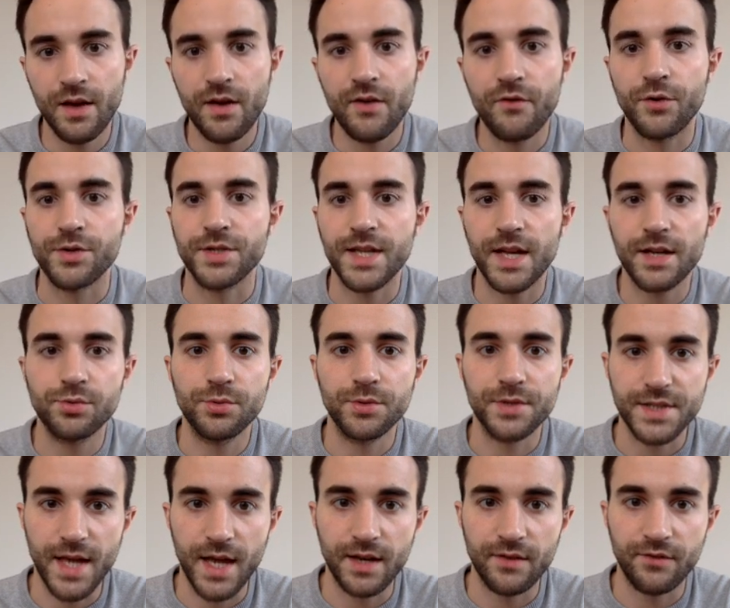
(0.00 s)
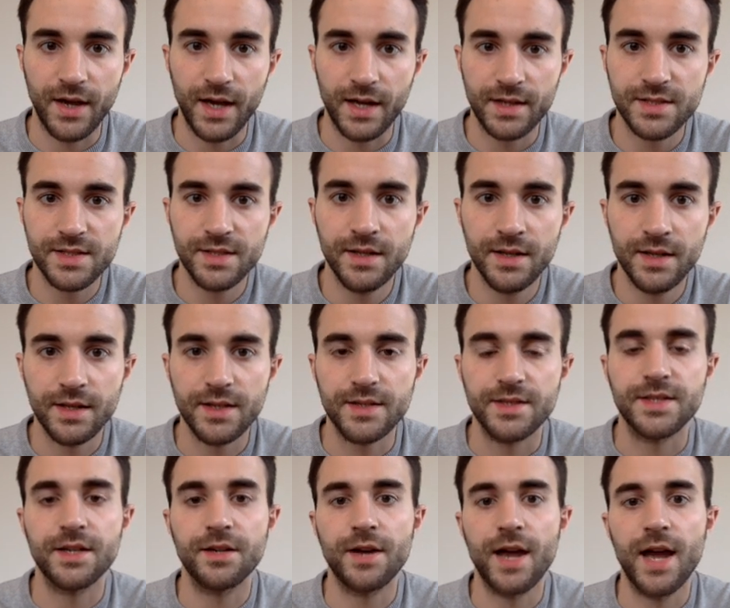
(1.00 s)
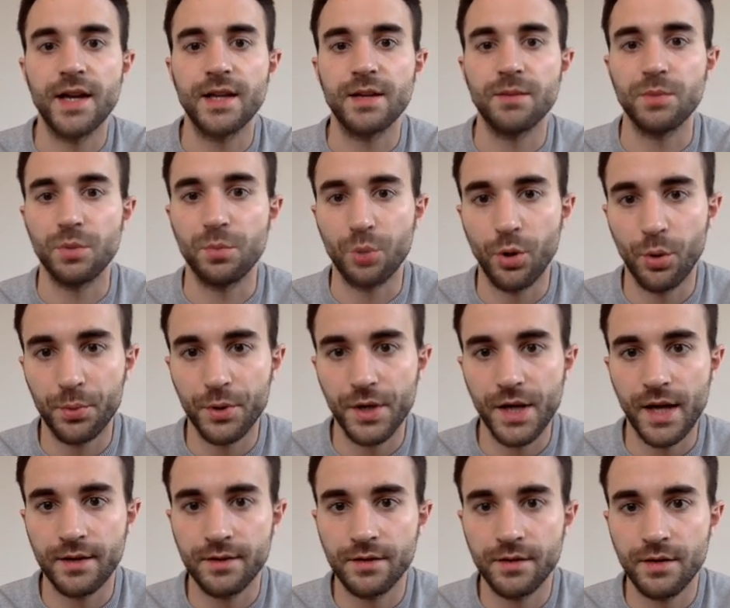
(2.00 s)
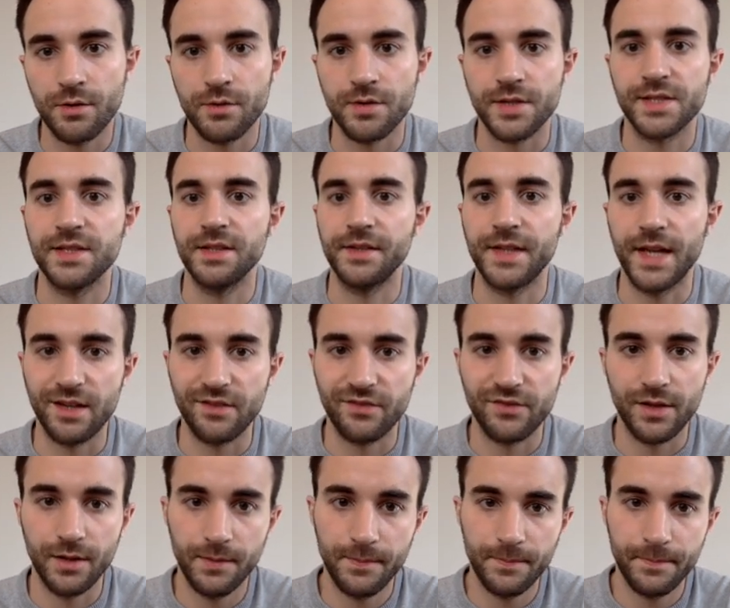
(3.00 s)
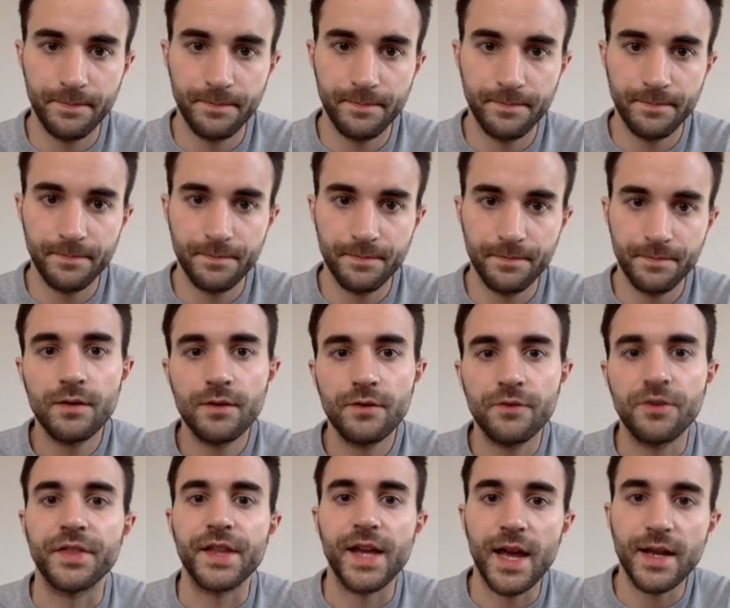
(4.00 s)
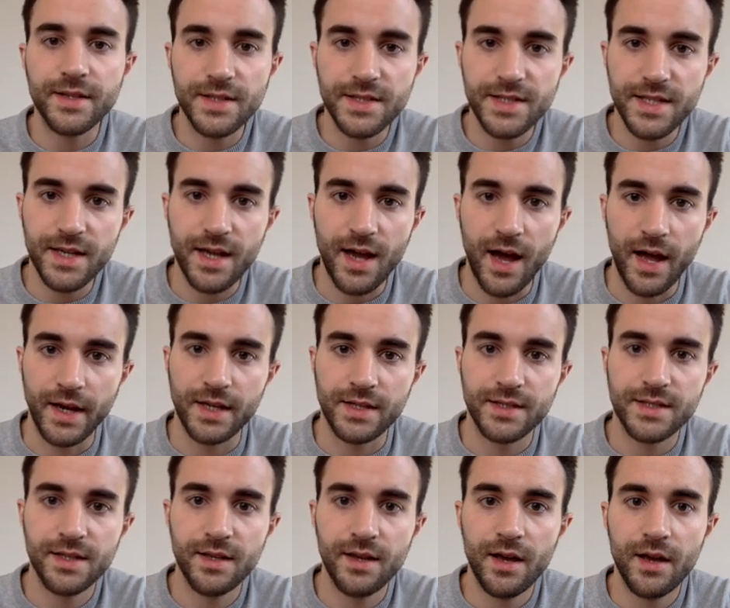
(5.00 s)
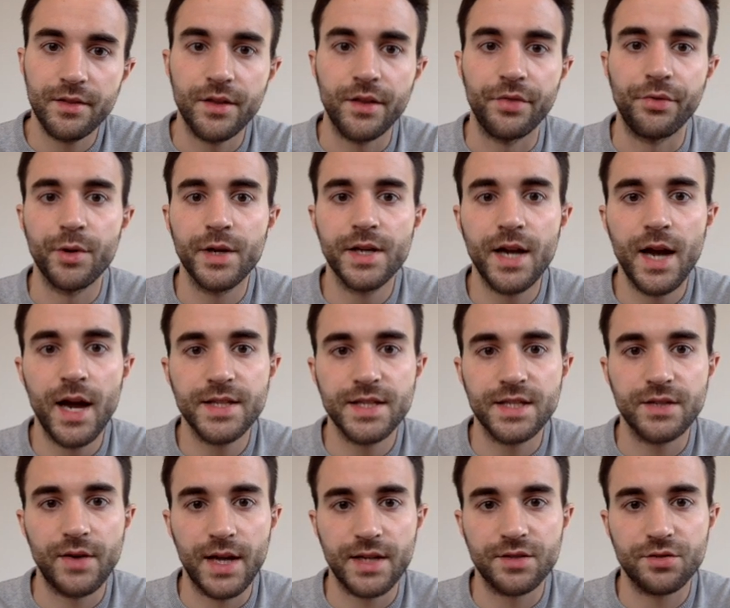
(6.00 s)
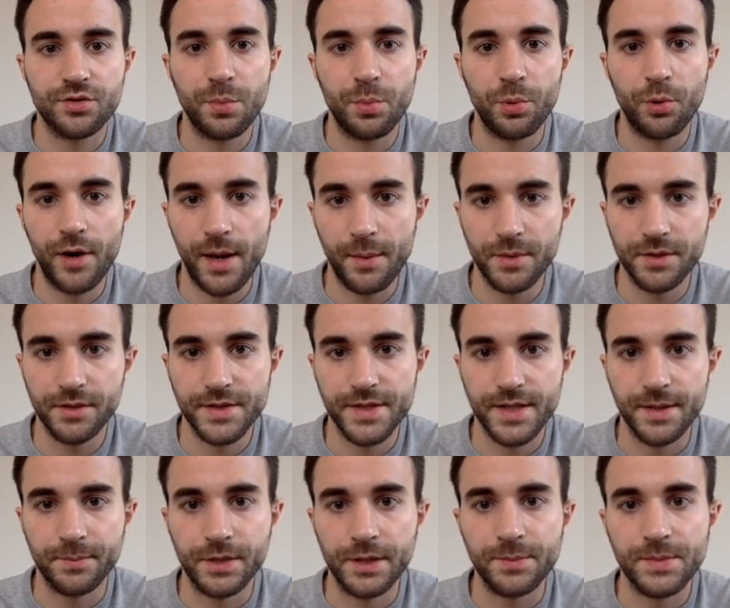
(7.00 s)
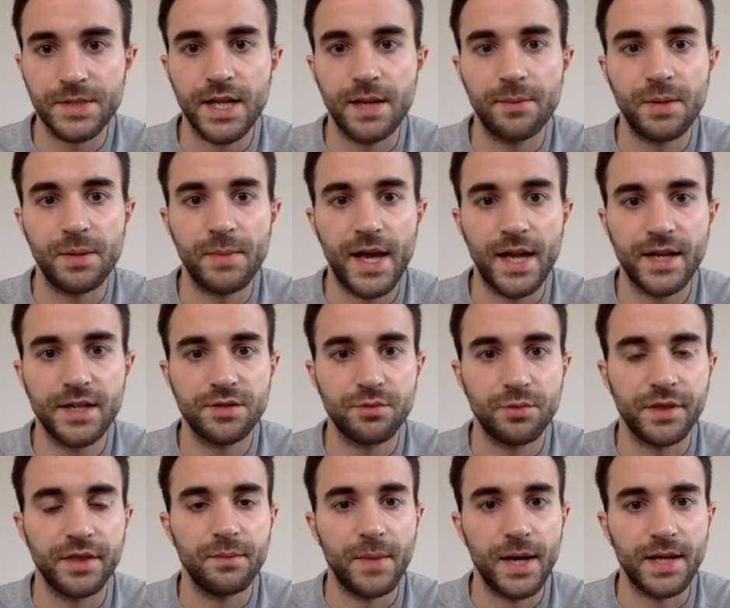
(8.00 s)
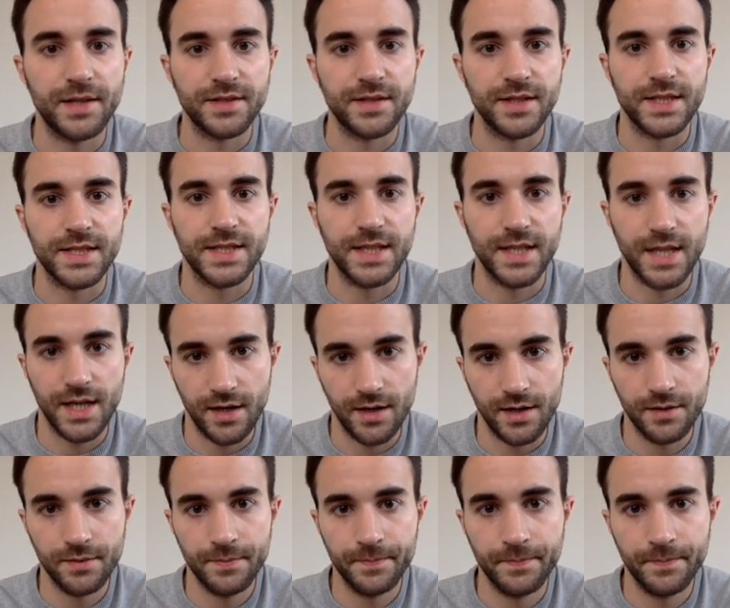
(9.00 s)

For sexual side effects, consider adding bupropion or sildenafil. For the antipsychotics, the three kinds of extrapyramidal symptoms can be managed with the meds listed here.